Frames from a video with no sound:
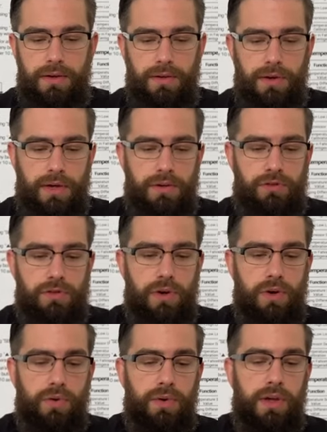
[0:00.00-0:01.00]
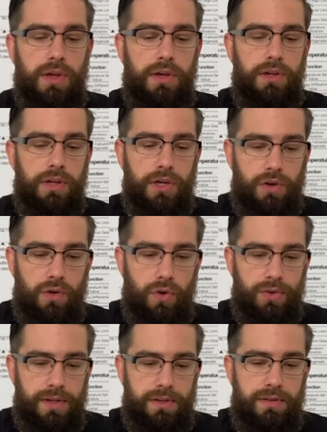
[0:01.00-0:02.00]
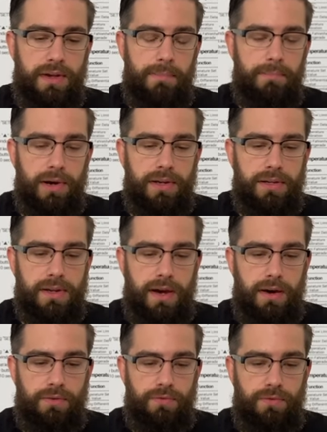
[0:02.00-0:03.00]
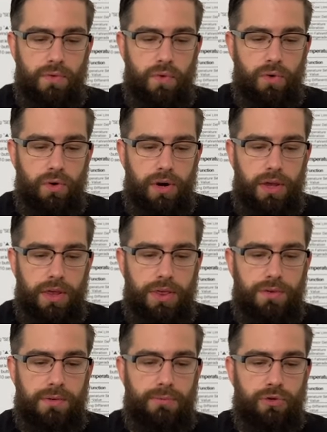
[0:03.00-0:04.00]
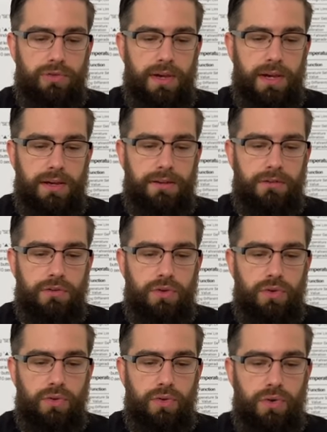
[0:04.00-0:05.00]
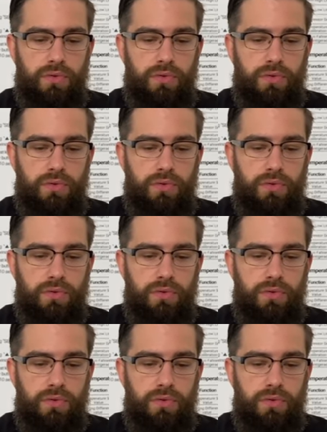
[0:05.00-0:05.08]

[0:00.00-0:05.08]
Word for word: Okay, so you're going to hold the set button down for three more seconds to